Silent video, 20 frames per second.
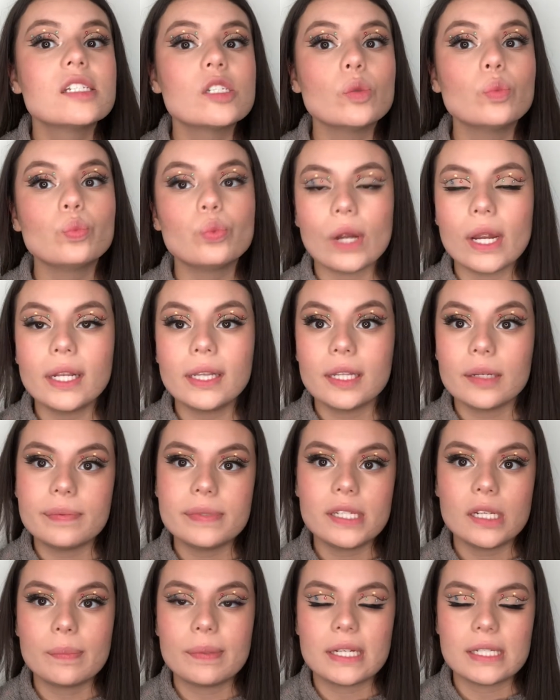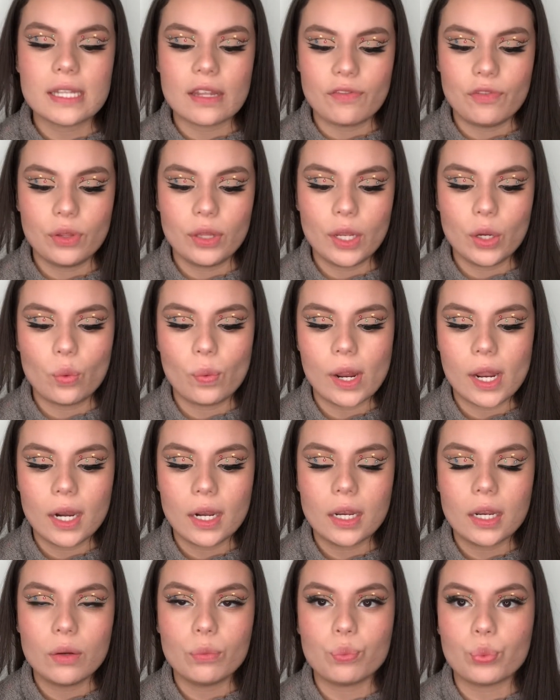red lipstick because I feel like red
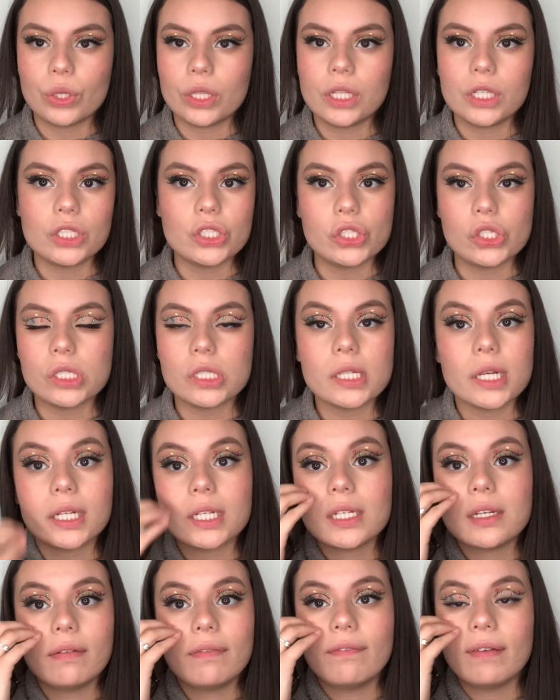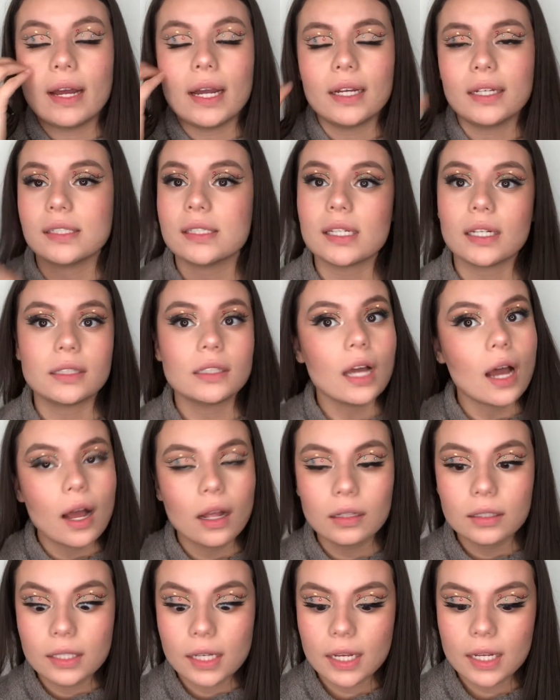really is just like defines like the
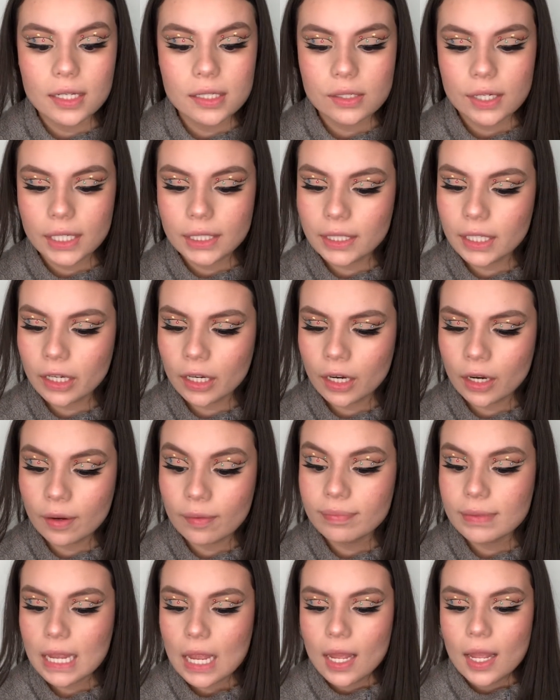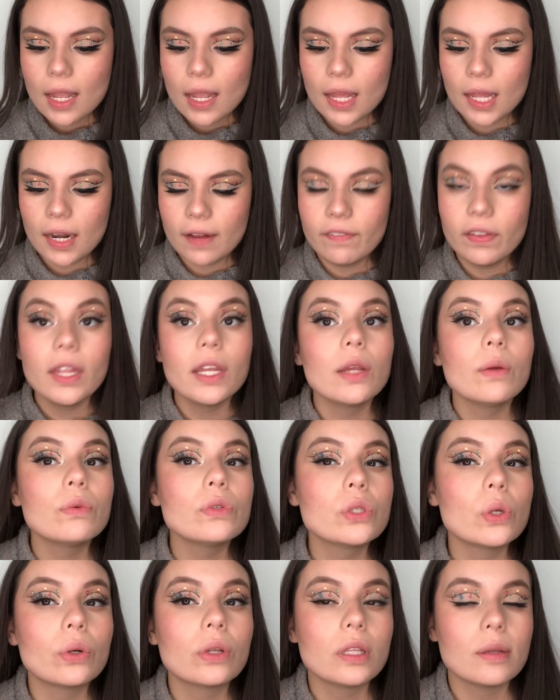holidays right there, and I feel like it would
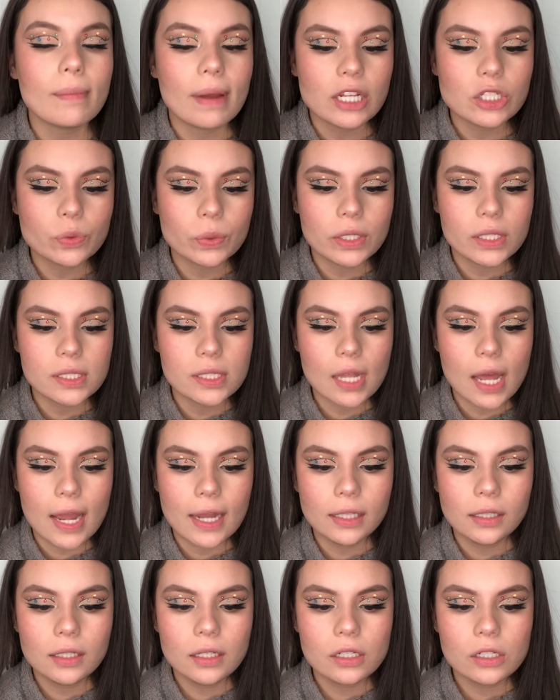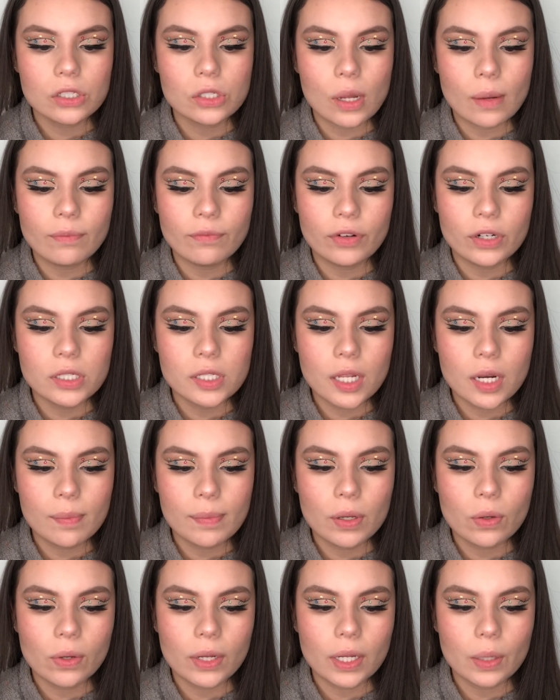totally match with this eye look. So I'm first going to be
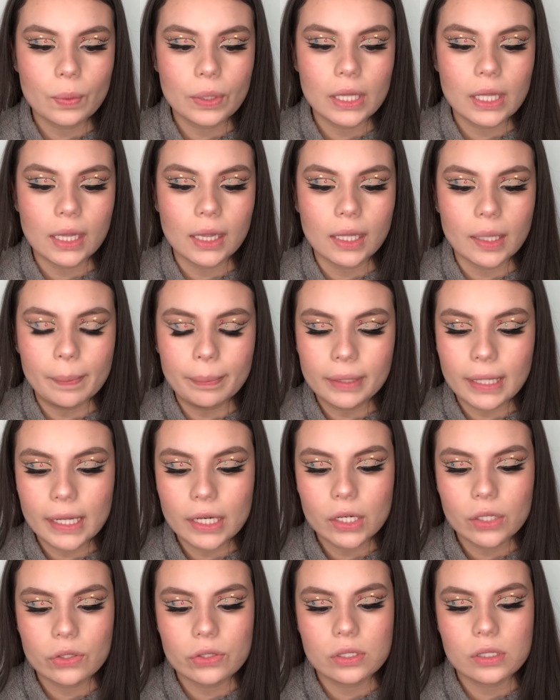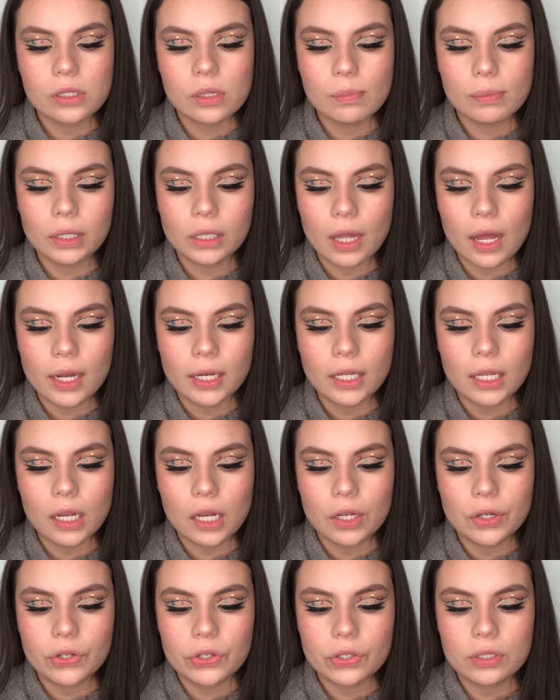going in with the lip liner. This is the Milani
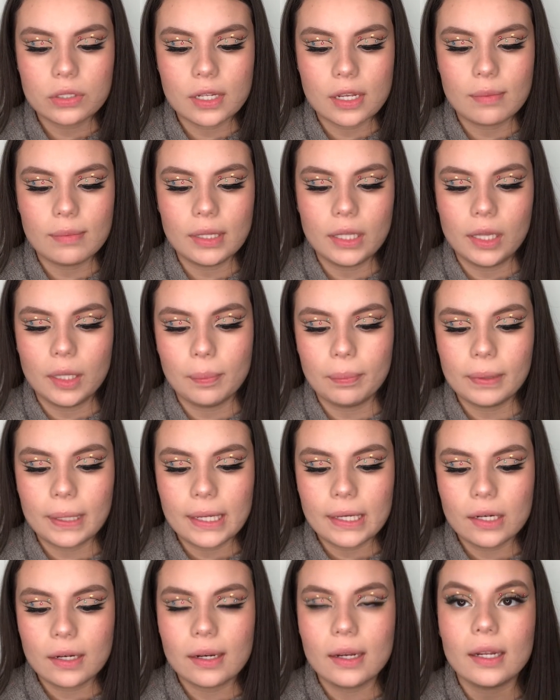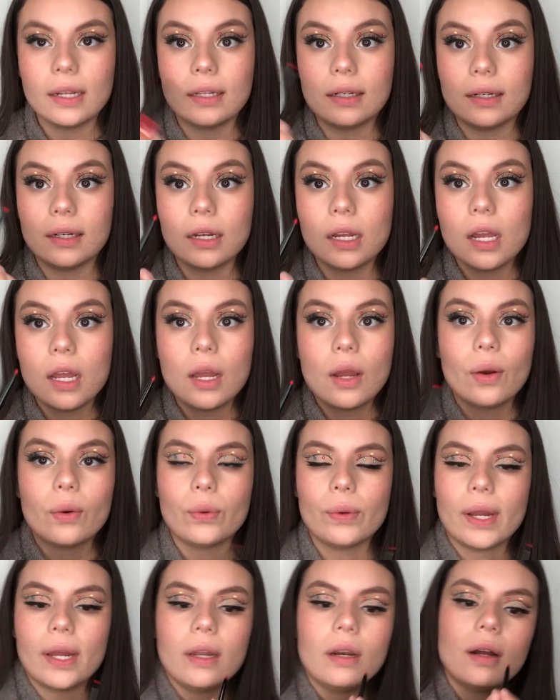Understatement lip liner in
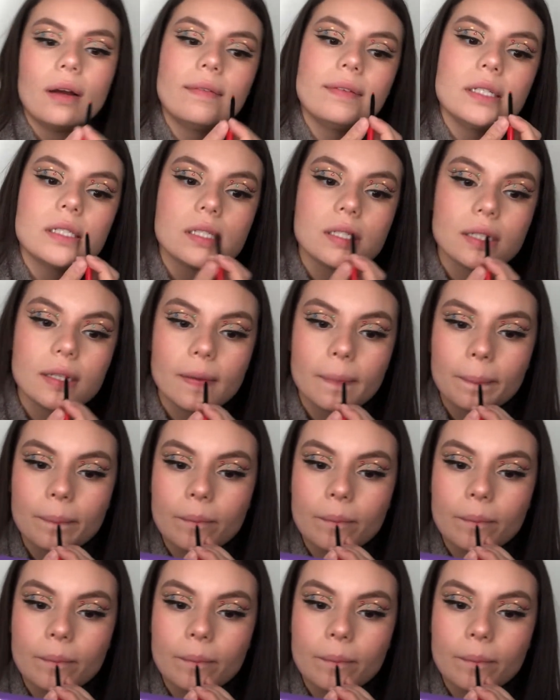red, obviously.